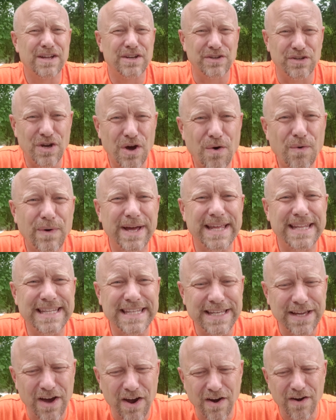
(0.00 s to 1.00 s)
Noah
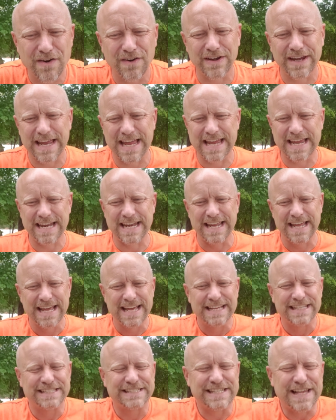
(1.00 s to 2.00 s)
and the ark and
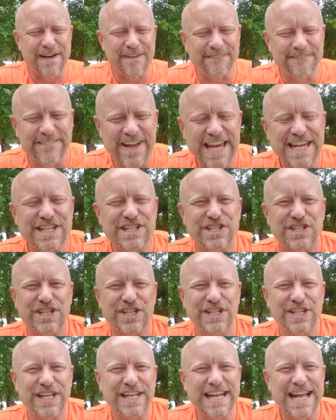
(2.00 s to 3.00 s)
salvation